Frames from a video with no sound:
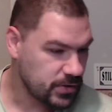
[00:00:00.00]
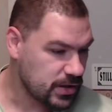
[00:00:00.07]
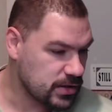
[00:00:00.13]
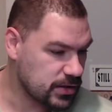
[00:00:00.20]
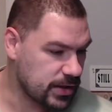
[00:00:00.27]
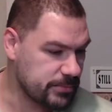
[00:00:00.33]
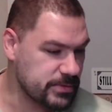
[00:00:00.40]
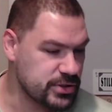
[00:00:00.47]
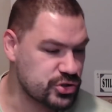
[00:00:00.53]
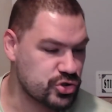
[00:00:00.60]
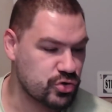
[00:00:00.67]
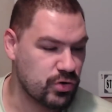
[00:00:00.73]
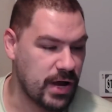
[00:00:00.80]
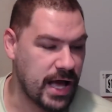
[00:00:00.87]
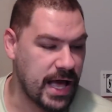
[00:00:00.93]
let me
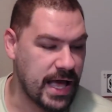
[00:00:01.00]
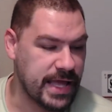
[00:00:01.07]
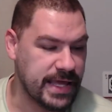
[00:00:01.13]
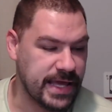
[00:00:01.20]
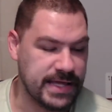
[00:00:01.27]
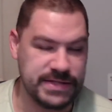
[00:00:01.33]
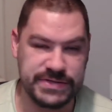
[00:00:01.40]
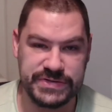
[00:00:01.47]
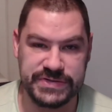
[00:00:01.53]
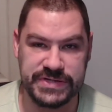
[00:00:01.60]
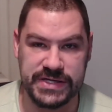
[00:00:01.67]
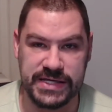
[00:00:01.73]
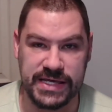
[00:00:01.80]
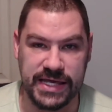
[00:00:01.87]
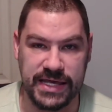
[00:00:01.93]
try and
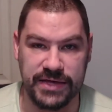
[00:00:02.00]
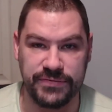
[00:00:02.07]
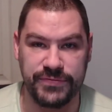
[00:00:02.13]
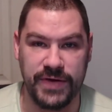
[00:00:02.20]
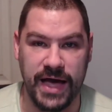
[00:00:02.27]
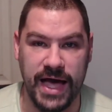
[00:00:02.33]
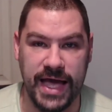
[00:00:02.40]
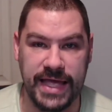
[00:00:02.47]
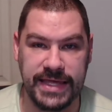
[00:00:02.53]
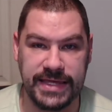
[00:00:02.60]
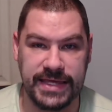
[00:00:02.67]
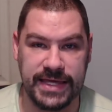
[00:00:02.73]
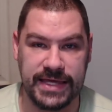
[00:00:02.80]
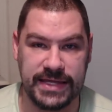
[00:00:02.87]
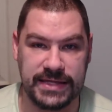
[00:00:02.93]
see if I
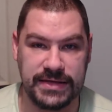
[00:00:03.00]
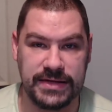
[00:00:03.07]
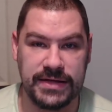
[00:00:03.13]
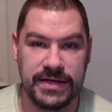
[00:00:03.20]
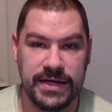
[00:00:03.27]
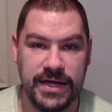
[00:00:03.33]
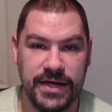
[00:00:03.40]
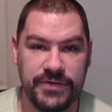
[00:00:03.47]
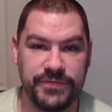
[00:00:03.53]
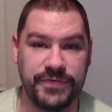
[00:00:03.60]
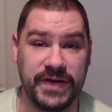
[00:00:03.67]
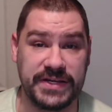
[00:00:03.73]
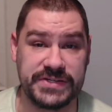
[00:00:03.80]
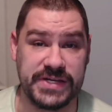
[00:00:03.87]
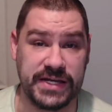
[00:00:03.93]
can
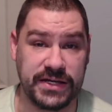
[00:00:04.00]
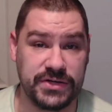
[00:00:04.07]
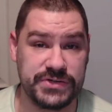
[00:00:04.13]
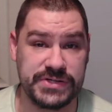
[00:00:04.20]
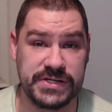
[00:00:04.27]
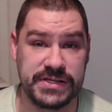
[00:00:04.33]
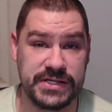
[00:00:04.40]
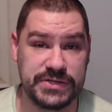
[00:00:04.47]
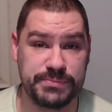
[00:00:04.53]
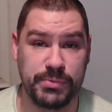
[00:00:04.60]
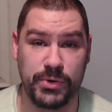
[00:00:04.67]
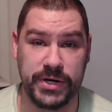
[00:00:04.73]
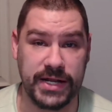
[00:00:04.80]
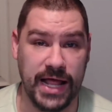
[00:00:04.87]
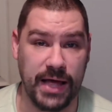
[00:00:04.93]
fix it, because at this
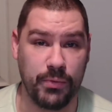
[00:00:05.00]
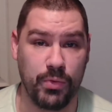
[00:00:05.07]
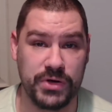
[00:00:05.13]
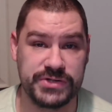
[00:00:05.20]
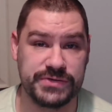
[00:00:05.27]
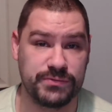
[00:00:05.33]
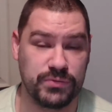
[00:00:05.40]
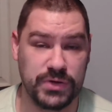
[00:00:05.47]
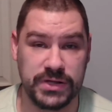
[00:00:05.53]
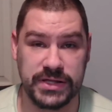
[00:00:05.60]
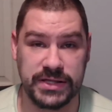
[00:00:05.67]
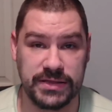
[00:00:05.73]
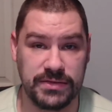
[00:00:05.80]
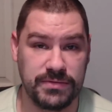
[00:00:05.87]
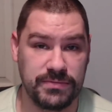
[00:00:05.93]
point I wasn't
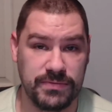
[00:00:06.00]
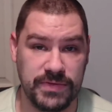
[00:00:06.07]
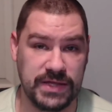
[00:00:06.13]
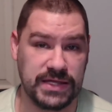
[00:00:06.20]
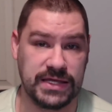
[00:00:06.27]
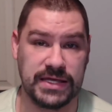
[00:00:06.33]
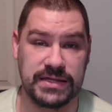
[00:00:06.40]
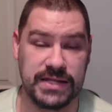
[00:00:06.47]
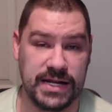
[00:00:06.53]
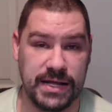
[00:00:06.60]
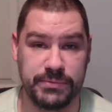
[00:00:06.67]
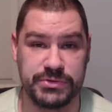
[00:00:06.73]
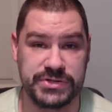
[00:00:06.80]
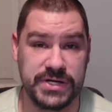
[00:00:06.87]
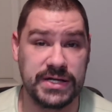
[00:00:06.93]
really thinking that I
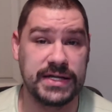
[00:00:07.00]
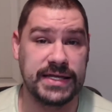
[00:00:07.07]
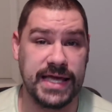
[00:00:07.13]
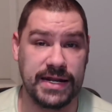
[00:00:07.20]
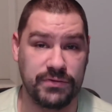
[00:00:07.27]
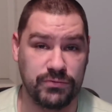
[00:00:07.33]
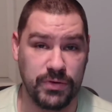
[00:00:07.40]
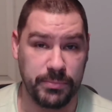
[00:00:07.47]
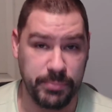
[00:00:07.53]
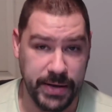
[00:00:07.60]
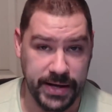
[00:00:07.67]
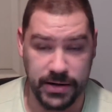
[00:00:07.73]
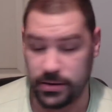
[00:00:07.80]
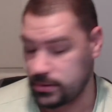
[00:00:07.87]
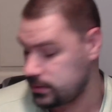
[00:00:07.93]
was going to get it
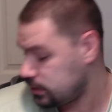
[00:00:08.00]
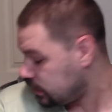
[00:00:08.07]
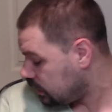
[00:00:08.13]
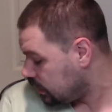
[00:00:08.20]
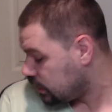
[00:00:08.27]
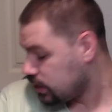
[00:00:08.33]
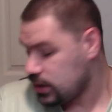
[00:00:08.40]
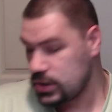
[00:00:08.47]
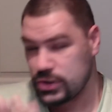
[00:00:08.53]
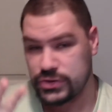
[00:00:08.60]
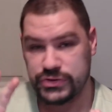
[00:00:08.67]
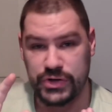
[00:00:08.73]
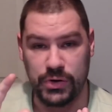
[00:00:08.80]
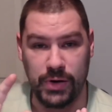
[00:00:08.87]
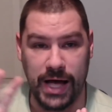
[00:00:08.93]
repaired.
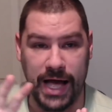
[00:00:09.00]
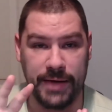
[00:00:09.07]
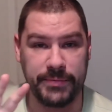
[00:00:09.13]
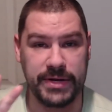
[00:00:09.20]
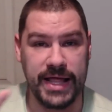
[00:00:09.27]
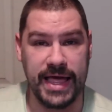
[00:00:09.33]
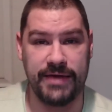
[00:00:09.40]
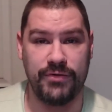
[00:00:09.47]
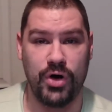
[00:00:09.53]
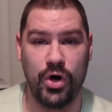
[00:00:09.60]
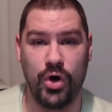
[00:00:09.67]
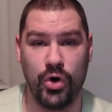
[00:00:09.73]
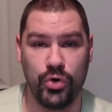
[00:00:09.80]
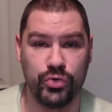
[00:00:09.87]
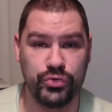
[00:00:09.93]
So I'm going to have a
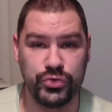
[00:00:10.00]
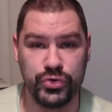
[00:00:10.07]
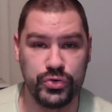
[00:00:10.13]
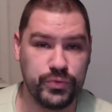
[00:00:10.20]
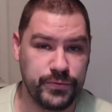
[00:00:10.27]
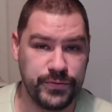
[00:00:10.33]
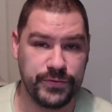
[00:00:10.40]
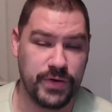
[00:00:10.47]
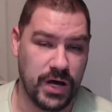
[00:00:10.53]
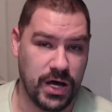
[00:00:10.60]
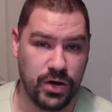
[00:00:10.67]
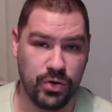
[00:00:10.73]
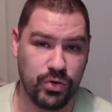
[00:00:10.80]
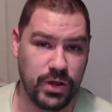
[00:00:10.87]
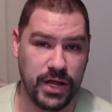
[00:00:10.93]

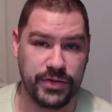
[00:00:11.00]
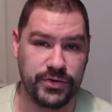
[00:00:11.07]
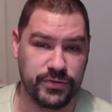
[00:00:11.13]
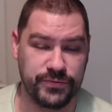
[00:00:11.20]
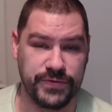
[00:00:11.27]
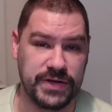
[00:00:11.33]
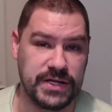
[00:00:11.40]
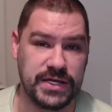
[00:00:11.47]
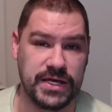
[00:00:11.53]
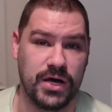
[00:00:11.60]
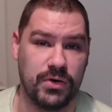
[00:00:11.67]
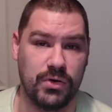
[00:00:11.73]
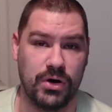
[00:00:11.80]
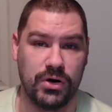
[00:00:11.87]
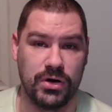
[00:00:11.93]
whole other
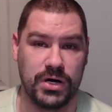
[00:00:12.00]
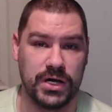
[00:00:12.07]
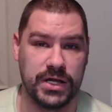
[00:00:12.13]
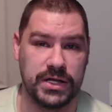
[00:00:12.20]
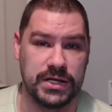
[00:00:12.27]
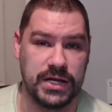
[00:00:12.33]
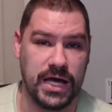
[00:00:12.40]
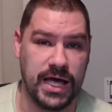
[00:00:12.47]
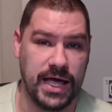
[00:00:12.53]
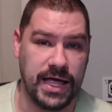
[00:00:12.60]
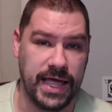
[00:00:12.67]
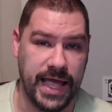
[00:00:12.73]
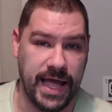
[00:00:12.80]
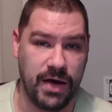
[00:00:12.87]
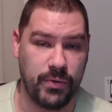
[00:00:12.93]
video on
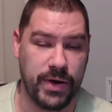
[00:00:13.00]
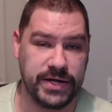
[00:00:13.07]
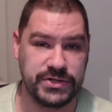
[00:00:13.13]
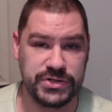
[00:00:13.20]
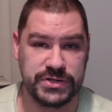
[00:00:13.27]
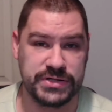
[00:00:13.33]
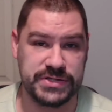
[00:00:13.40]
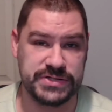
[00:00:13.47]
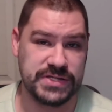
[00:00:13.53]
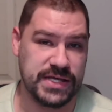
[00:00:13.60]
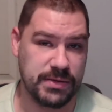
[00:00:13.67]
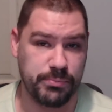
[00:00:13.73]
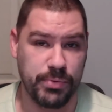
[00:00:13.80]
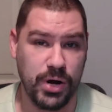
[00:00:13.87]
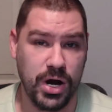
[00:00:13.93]
how I took this thing
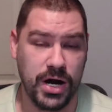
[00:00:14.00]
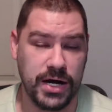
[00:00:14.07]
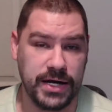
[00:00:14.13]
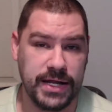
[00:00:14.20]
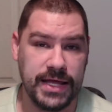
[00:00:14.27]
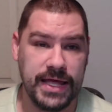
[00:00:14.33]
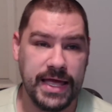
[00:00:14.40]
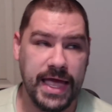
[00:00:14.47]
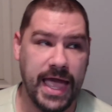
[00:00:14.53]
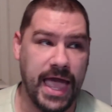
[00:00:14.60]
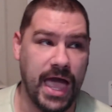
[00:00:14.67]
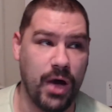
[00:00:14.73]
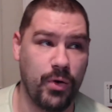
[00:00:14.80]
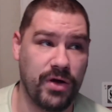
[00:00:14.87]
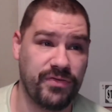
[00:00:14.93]
apart,
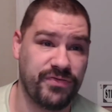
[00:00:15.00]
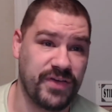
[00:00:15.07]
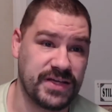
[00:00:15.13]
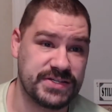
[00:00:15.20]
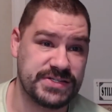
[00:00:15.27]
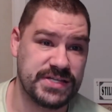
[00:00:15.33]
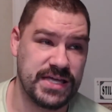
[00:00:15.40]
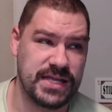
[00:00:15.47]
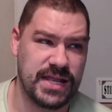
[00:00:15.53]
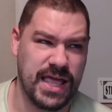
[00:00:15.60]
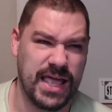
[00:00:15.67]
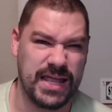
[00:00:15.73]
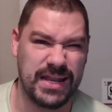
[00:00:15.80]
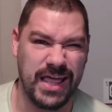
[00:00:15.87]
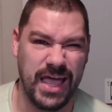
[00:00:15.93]
how I fixed it,
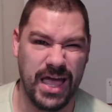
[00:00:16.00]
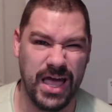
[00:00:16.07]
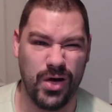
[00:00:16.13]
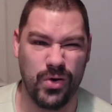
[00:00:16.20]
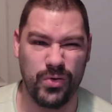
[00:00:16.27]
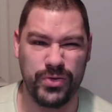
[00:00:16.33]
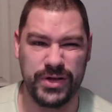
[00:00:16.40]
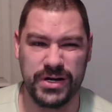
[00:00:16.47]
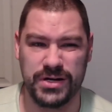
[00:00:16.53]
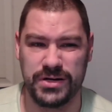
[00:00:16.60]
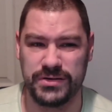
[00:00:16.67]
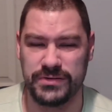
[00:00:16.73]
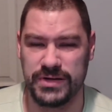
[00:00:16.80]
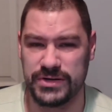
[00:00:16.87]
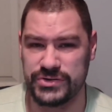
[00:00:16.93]
and how
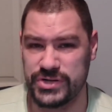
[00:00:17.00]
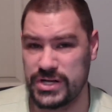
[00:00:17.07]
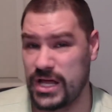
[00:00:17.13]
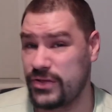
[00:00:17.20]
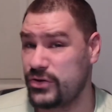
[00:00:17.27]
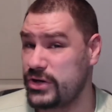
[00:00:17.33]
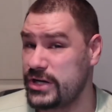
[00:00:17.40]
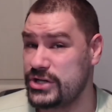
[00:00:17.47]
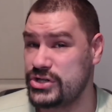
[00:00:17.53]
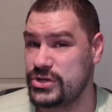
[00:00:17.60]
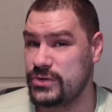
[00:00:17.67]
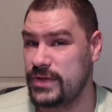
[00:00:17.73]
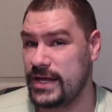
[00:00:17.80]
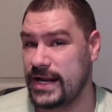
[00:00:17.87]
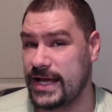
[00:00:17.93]
there's another
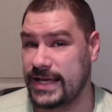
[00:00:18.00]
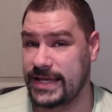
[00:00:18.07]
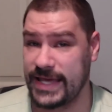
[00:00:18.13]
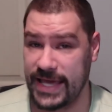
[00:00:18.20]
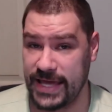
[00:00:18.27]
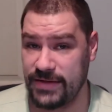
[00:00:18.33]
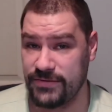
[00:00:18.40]
issue that I can't